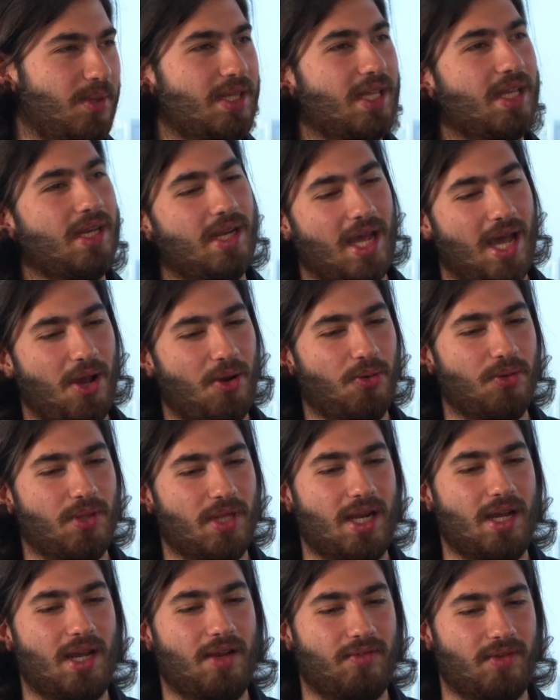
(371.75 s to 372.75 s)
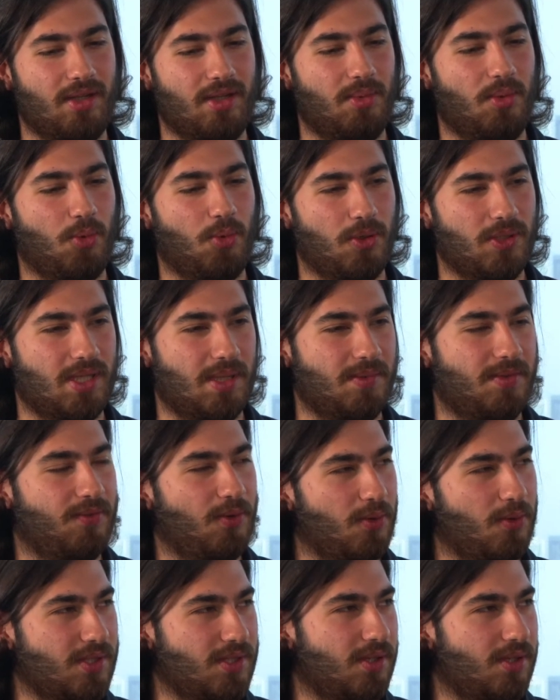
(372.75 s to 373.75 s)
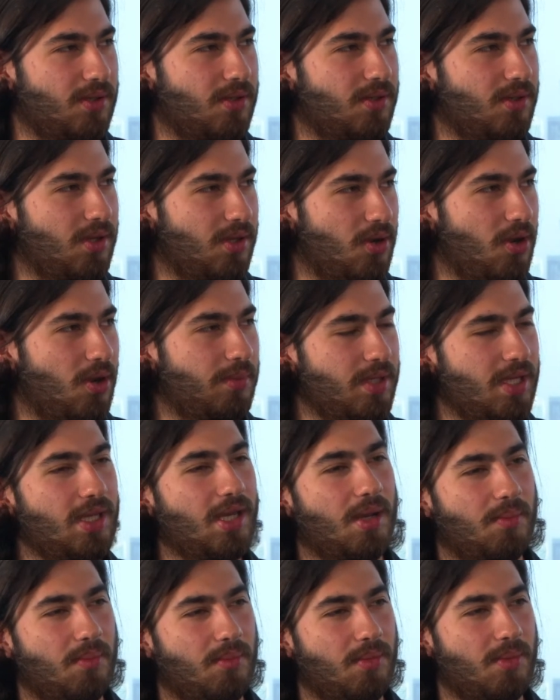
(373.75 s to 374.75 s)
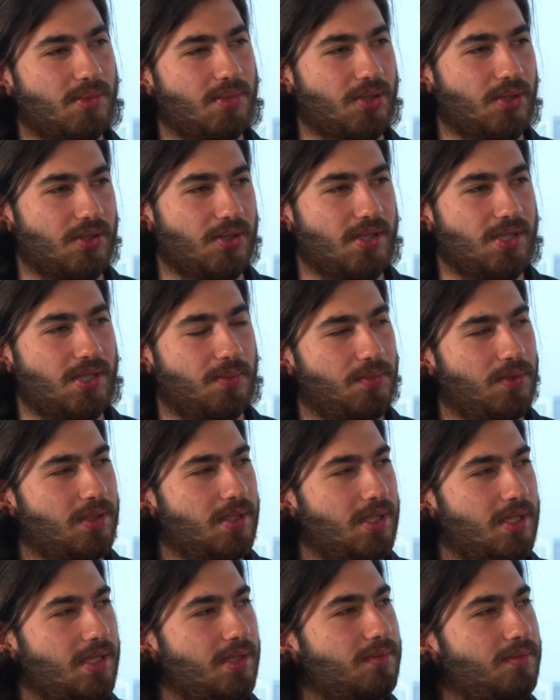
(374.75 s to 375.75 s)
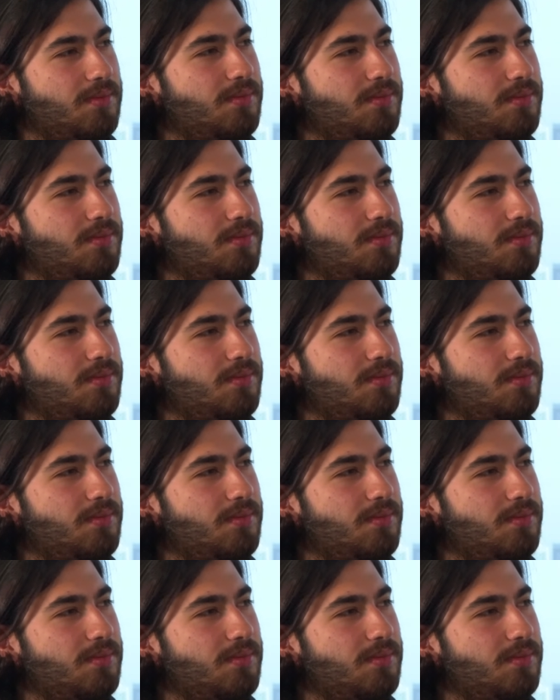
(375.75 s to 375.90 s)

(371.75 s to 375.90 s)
But then now that I have a little bit more time to focus on comedy, I'm starting to jump into that.